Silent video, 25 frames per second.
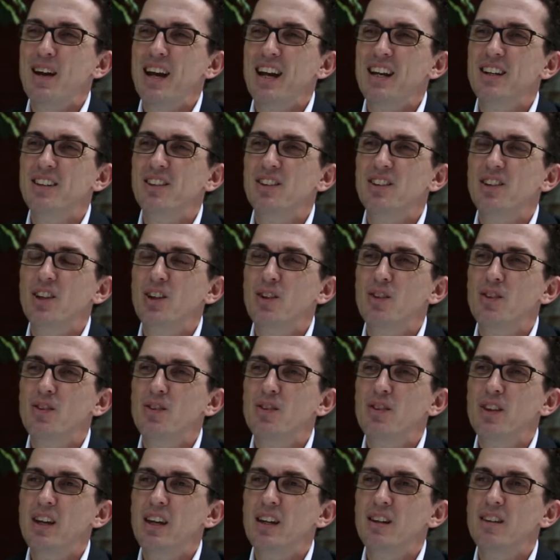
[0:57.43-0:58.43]
And so
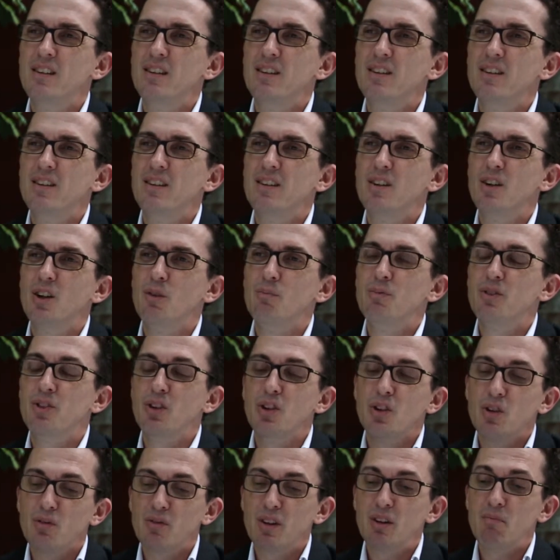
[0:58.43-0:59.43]
then
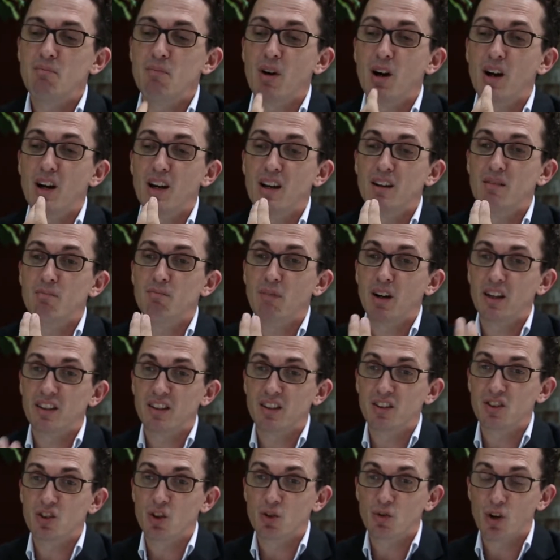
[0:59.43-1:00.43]
observing my
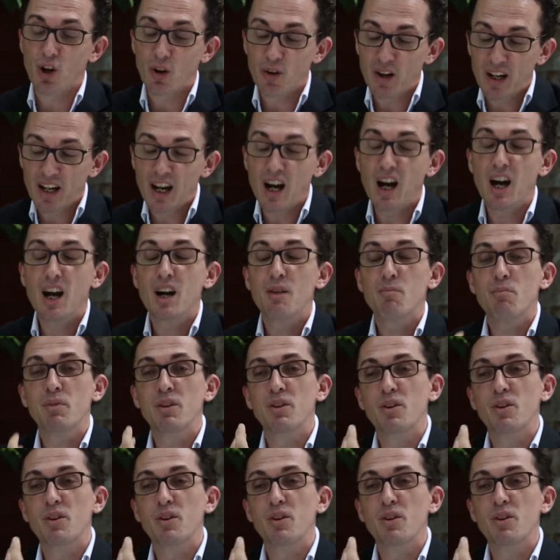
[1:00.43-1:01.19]
sister growing up,